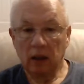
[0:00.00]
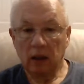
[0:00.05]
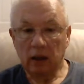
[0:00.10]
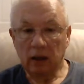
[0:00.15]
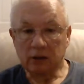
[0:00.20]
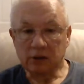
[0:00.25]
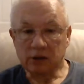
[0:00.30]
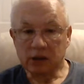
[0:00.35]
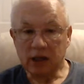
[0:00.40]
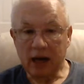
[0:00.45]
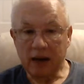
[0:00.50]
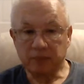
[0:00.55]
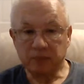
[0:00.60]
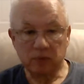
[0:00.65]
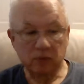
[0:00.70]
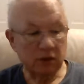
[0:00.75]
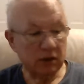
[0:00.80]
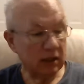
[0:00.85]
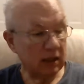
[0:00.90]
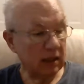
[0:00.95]
In chapter
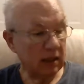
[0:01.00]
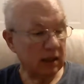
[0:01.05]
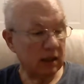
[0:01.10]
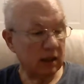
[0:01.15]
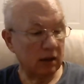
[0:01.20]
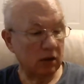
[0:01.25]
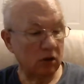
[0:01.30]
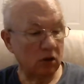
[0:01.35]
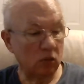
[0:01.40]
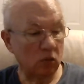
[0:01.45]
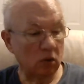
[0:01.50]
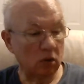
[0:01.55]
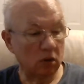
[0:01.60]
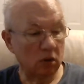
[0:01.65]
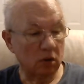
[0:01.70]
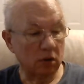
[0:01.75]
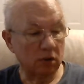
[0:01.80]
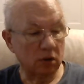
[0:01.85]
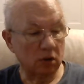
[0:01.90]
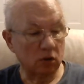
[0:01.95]
10, you will
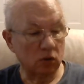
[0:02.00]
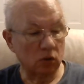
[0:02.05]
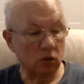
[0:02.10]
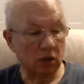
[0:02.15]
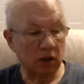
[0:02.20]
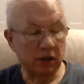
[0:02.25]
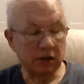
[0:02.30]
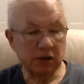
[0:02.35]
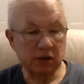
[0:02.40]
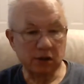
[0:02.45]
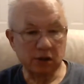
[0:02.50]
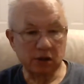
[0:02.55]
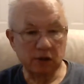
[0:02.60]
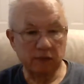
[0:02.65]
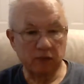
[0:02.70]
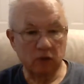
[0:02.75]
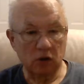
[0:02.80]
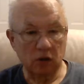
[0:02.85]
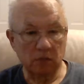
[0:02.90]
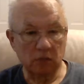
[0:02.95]
learn the dual lessons
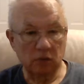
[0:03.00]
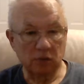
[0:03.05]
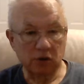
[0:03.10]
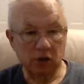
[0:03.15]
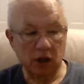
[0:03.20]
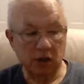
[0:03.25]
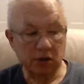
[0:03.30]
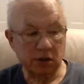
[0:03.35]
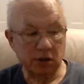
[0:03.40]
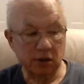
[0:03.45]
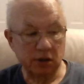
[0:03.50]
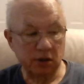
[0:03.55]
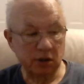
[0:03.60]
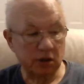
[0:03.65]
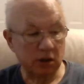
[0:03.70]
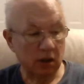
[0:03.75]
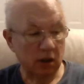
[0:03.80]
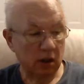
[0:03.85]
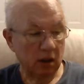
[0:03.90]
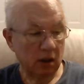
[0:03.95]
of criminal
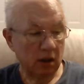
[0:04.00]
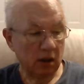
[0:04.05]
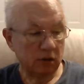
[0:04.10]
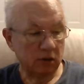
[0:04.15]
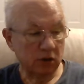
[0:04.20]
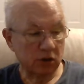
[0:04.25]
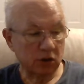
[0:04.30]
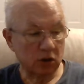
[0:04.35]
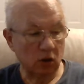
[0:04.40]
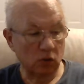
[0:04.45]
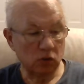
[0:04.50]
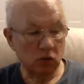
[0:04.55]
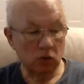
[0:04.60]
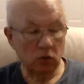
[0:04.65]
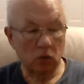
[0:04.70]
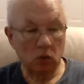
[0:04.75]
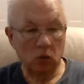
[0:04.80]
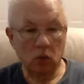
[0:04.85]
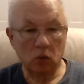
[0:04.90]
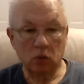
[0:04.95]
justice, the social
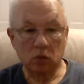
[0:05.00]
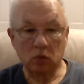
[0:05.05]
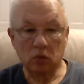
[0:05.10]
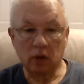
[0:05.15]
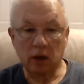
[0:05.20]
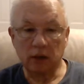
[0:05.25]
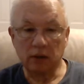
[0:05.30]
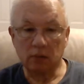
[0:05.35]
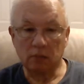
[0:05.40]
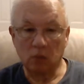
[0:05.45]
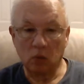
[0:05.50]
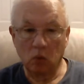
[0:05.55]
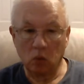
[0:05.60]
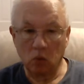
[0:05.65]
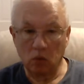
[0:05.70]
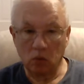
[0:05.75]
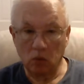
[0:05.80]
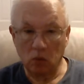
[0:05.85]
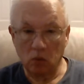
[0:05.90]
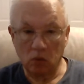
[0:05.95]
order, and the
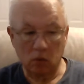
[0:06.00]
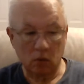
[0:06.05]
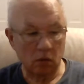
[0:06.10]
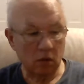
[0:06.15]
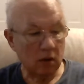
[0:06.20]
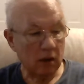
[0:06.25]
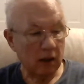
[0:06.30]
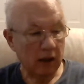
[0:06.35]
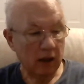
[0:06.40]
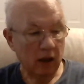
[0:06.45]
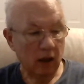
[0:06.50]
moral order.